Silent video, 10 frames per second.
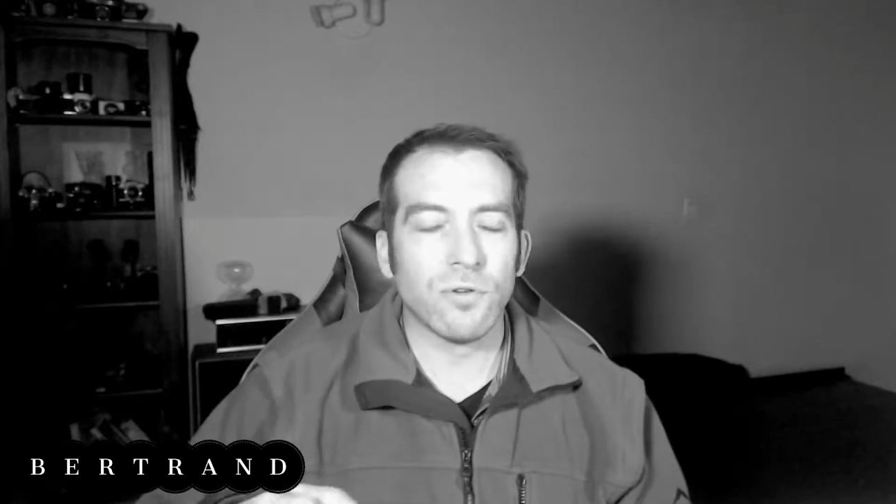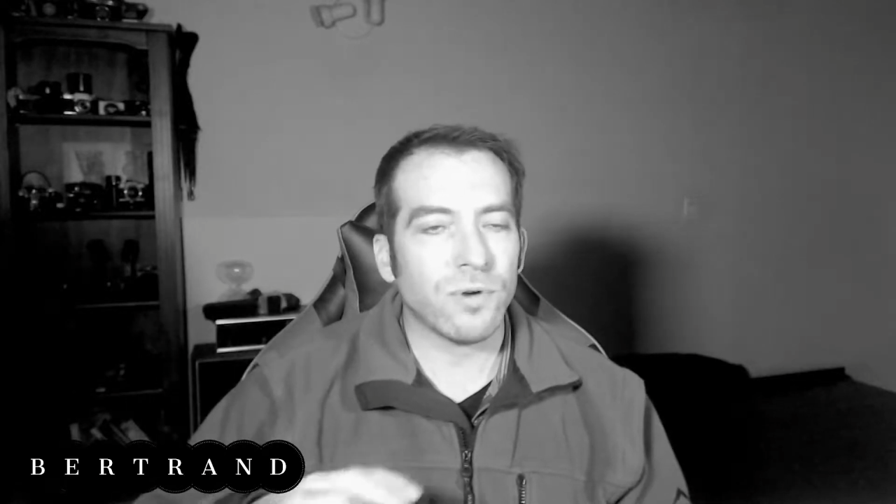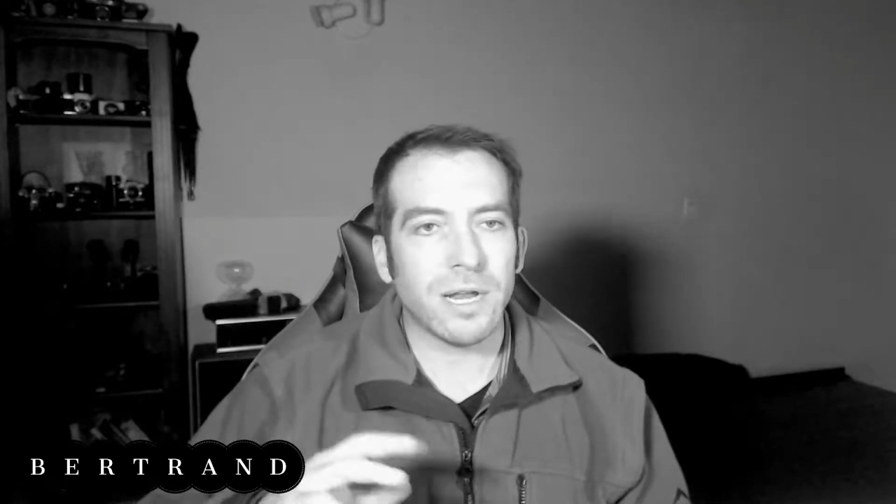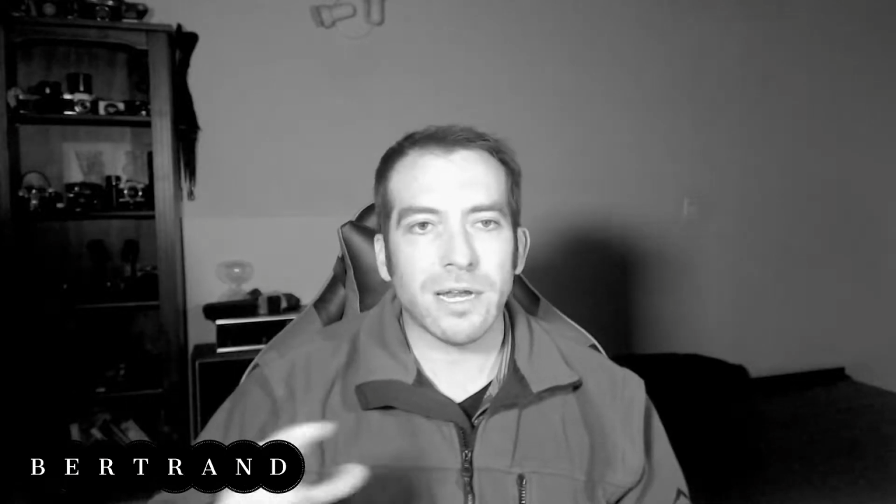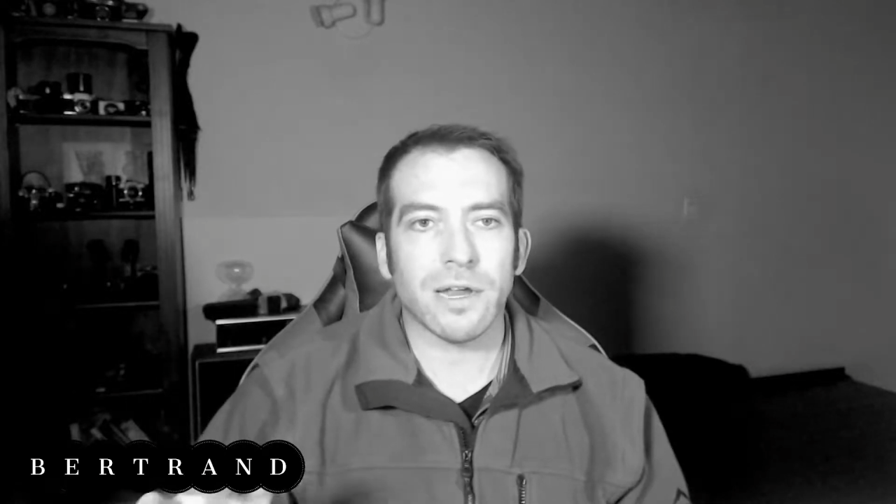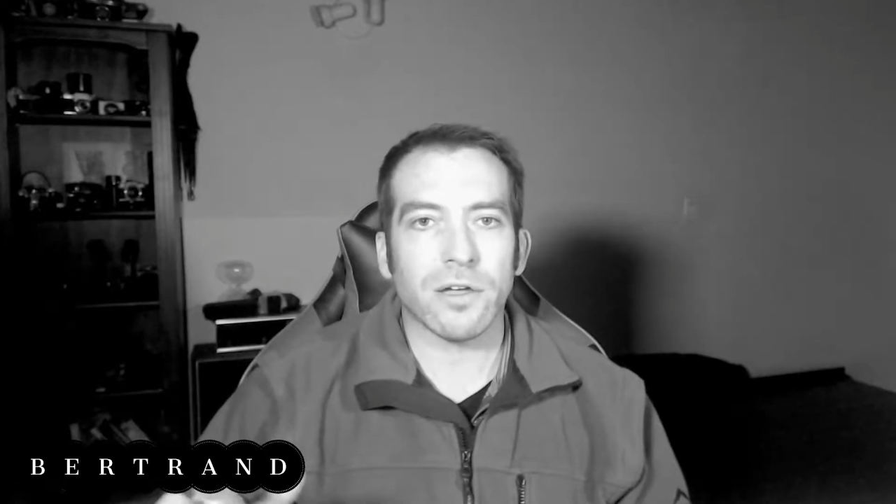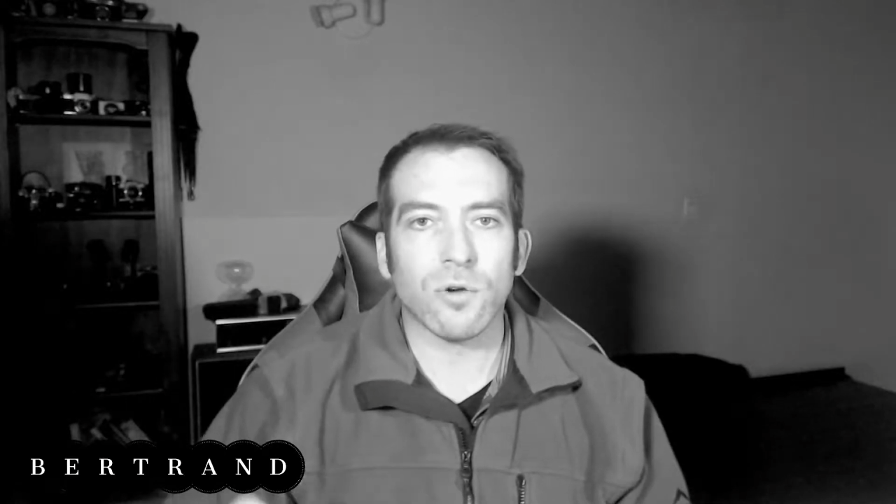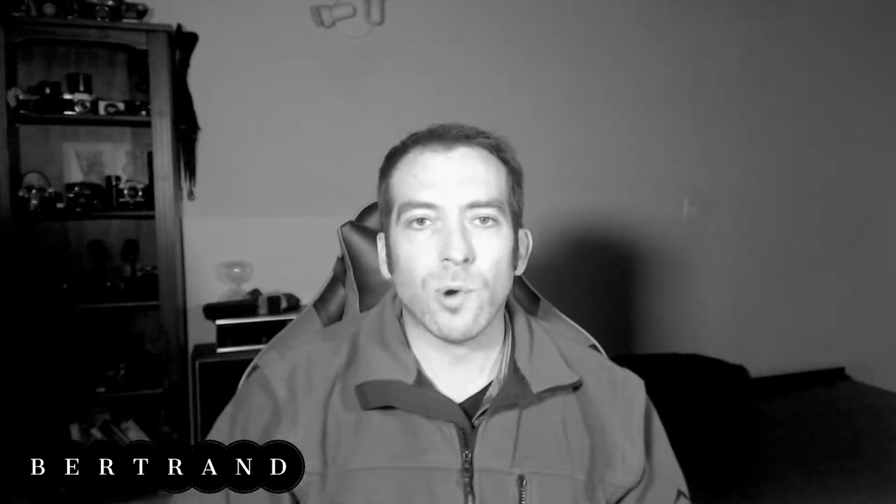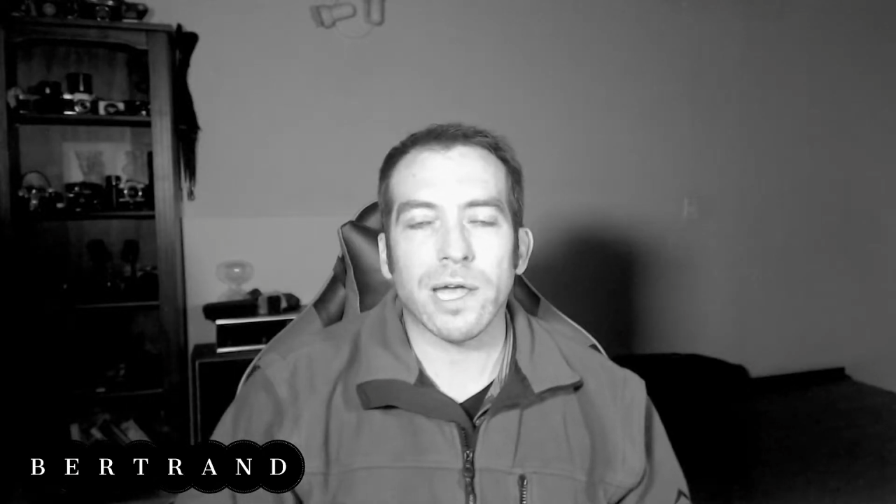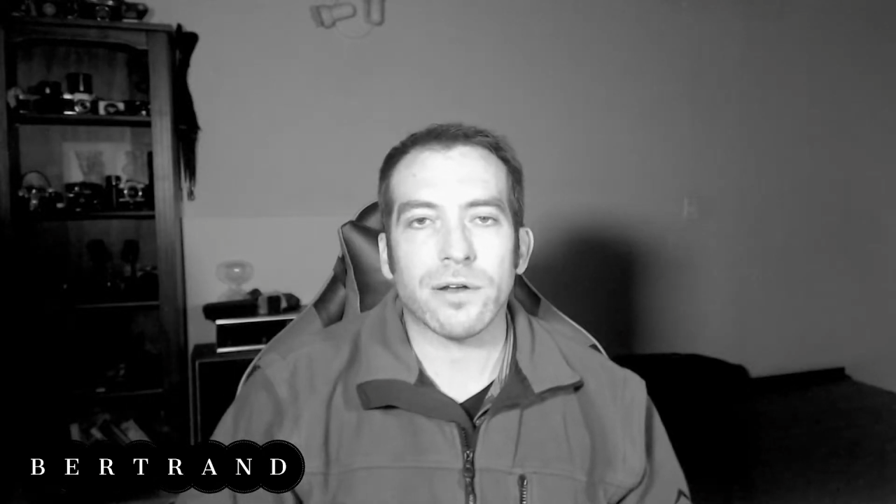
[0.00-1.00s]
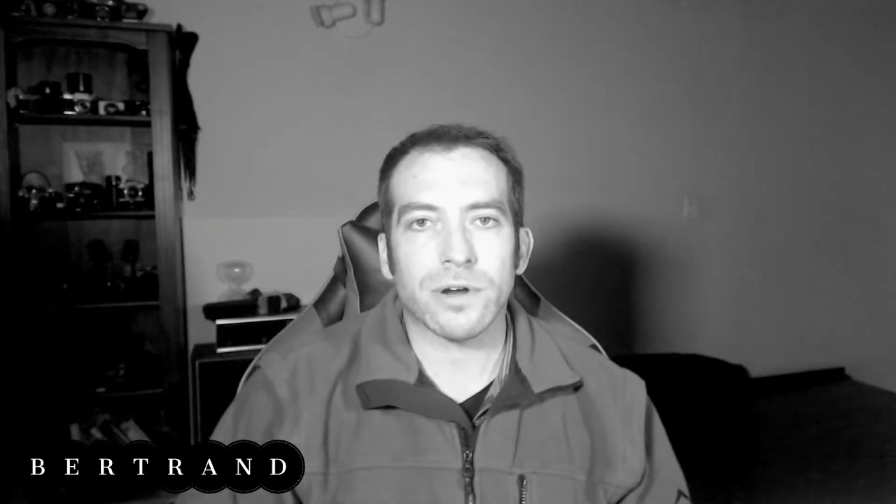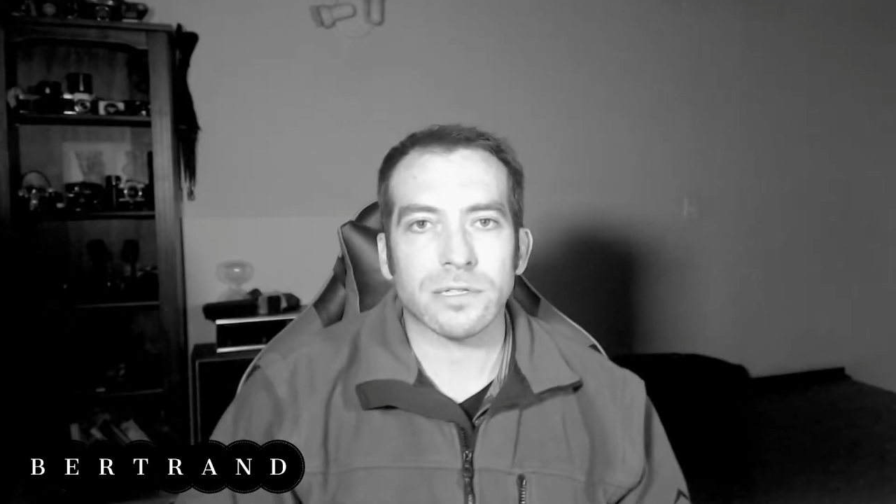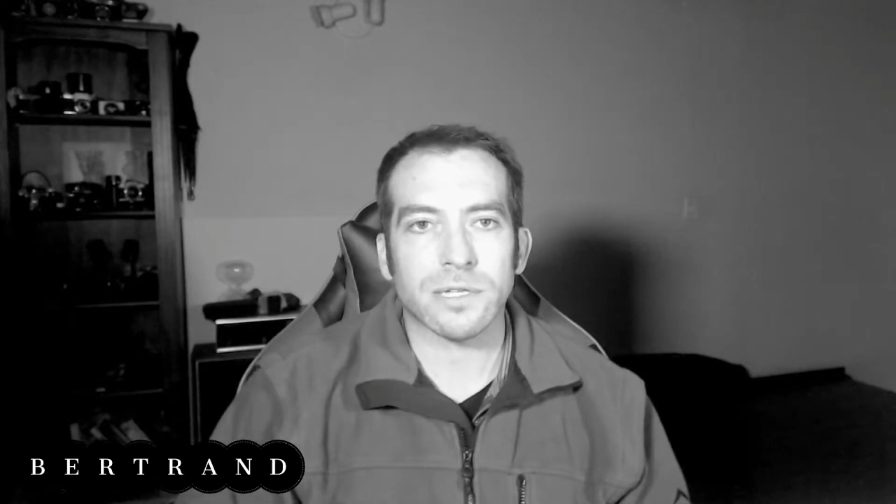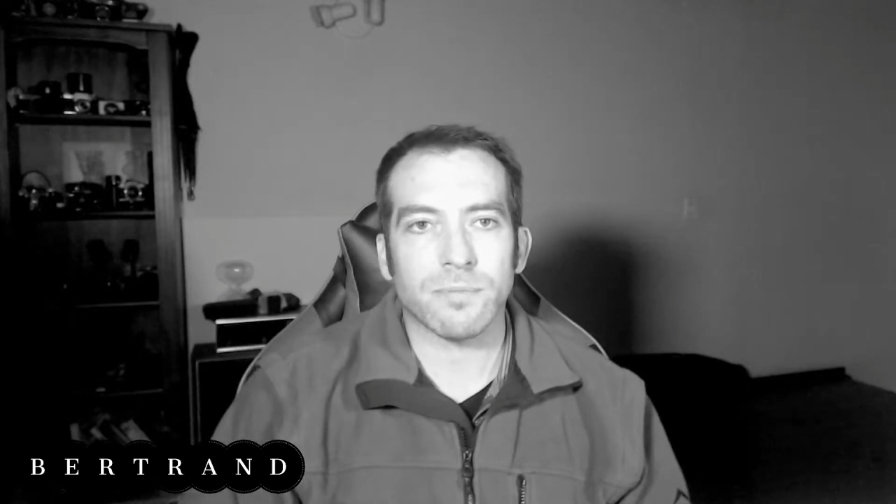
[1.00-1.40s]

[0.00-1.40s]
you really know your way around